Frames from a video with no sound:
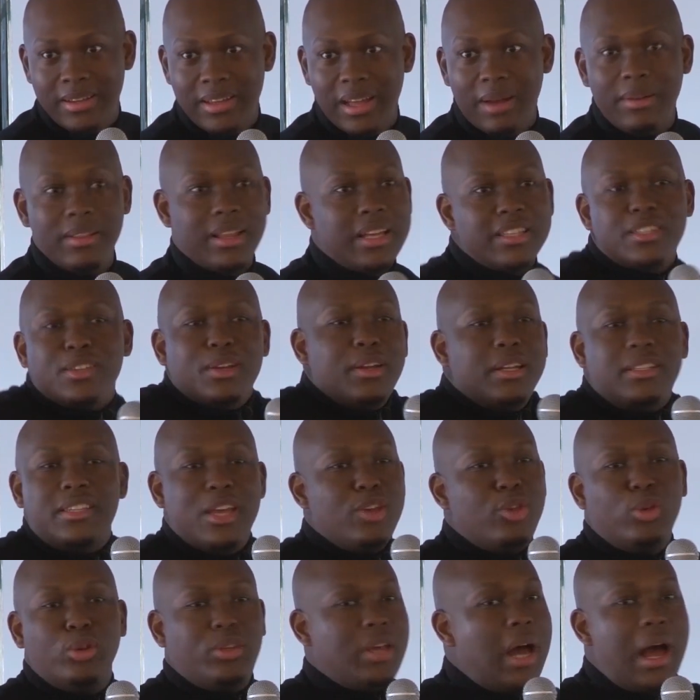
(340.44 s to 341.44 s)
That's going to
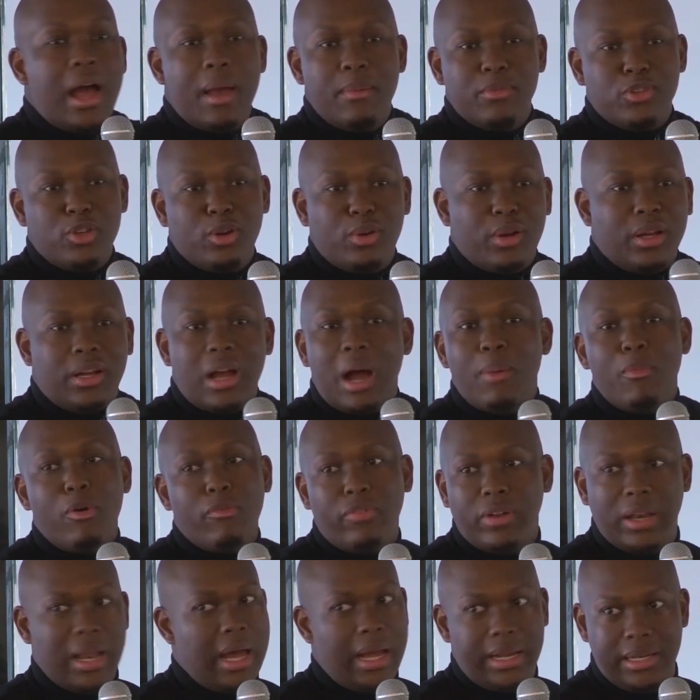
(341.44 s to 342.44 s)
take you time. It's not going to come
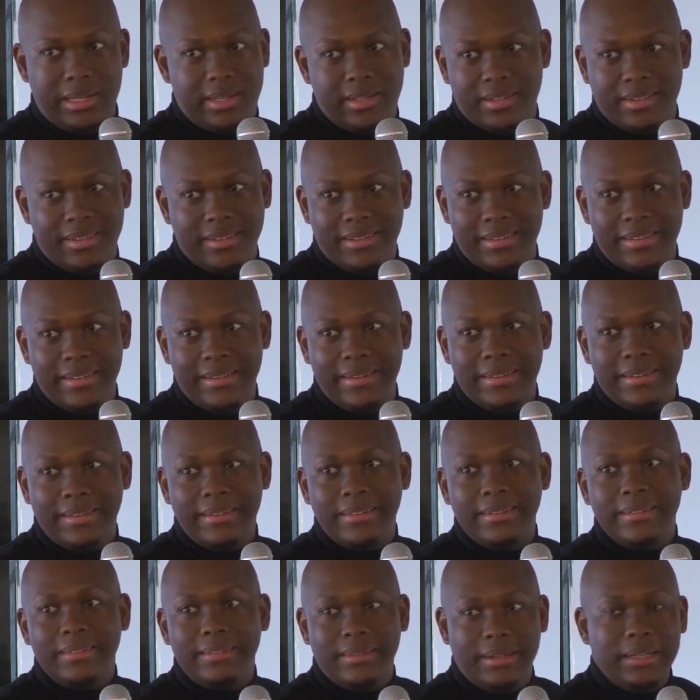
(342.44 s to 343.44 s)
overnight,
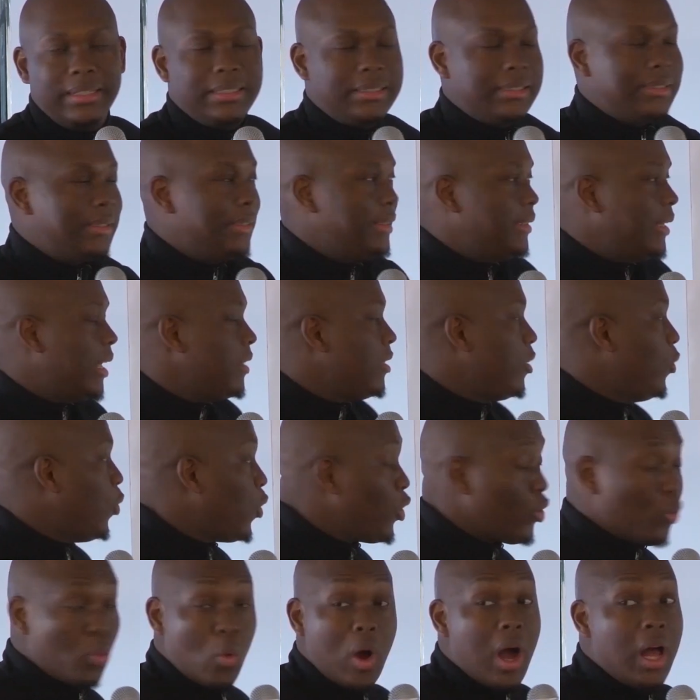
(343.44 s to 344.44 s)
right? Nothing
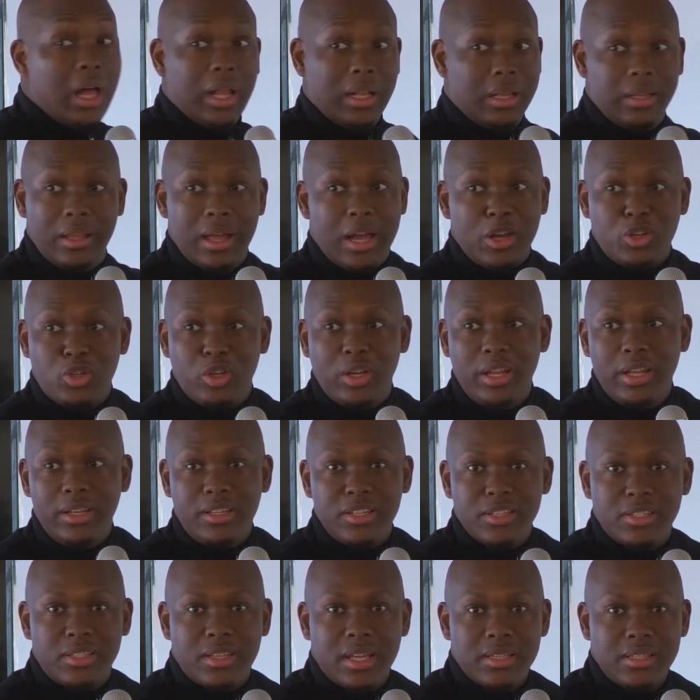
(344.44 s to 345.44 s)
worthwhile actually
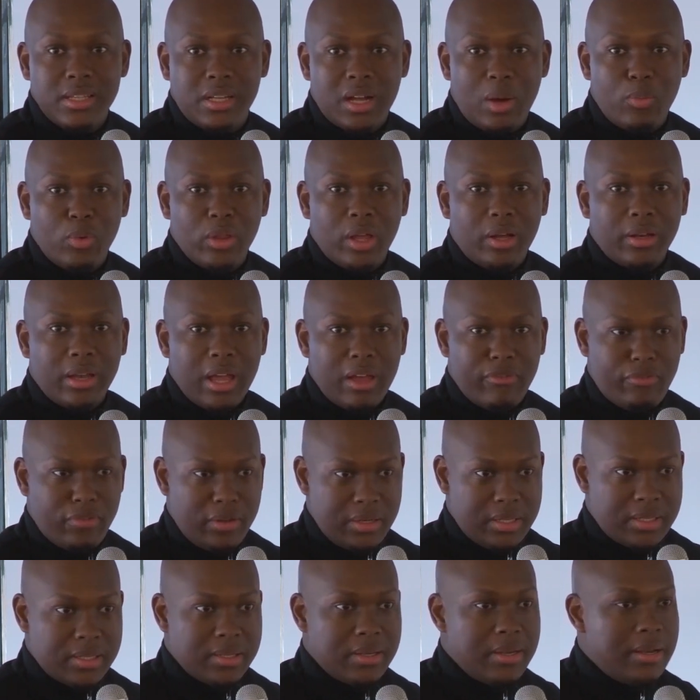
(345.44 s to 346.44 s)
just doesn't come without
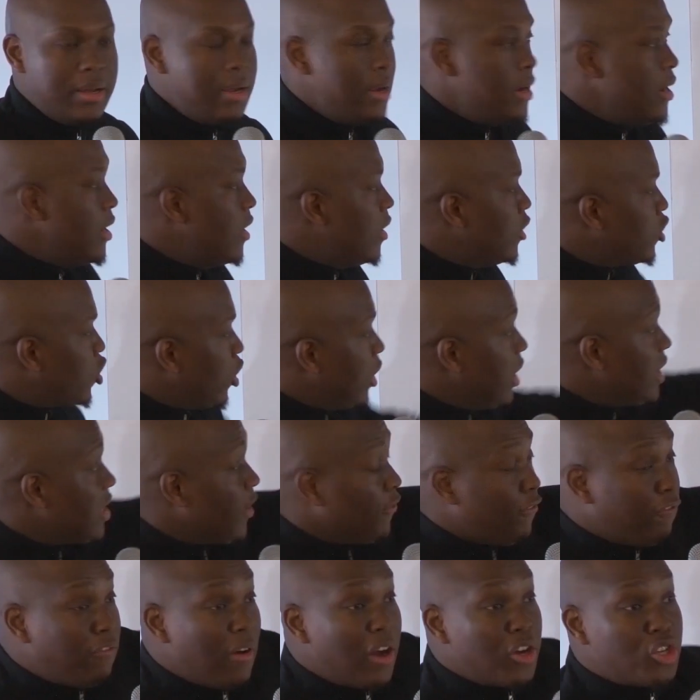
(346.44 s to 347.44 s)
effort. So these
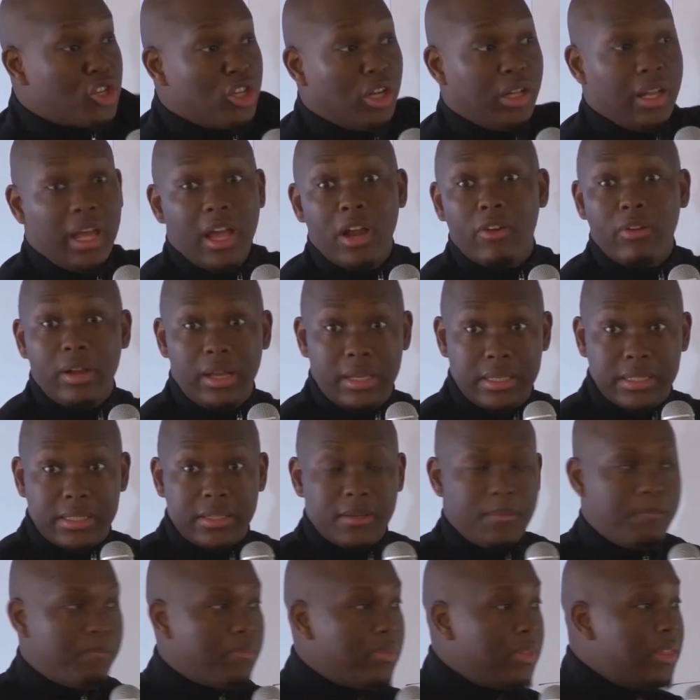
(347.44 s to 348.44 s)
are functional
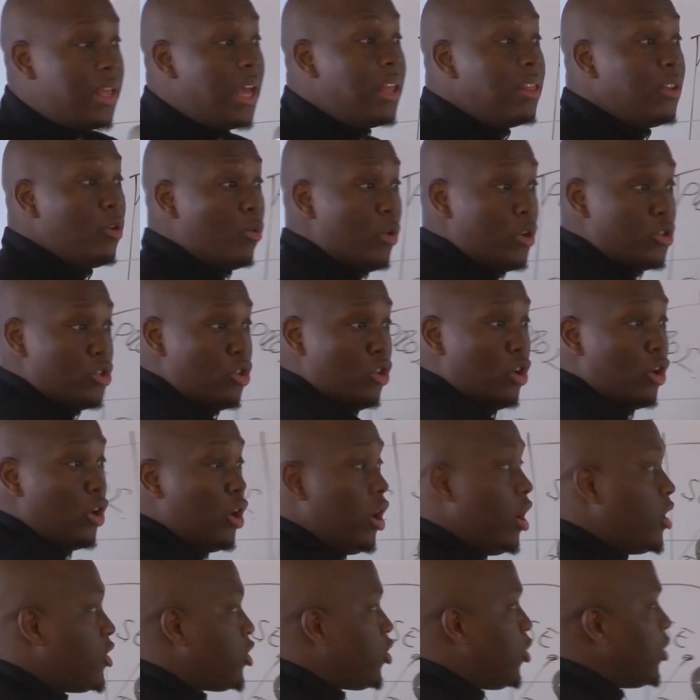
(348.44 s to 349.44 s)
areas. Then the question you got
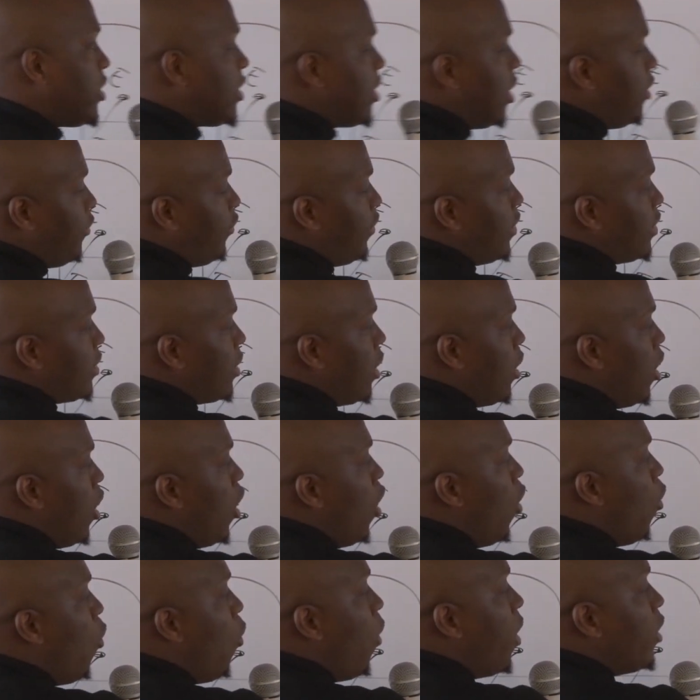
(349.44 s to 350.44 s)
to ask yourself is,
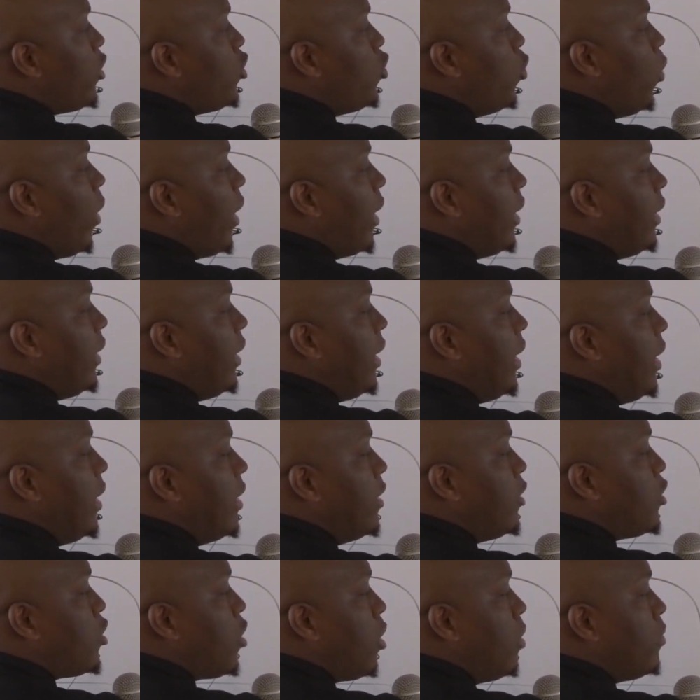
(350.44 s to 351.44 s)
what do I need
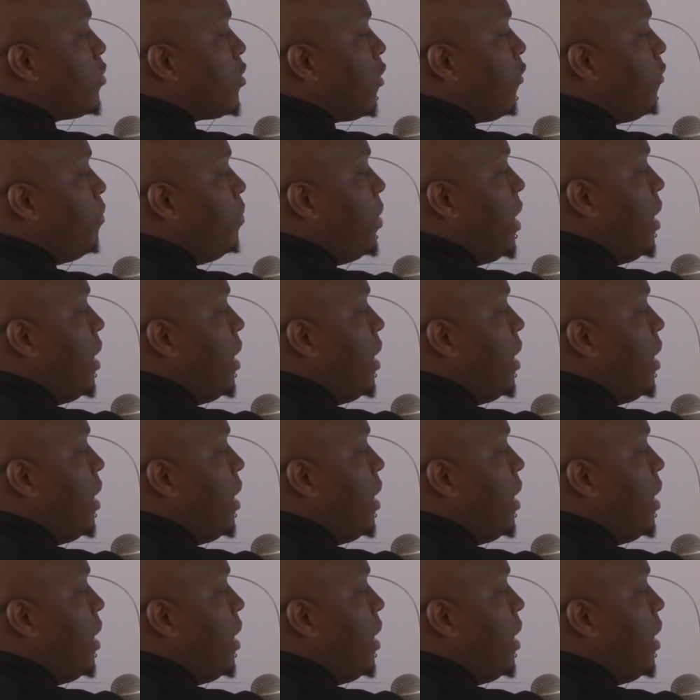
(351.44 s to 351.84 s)
in terms of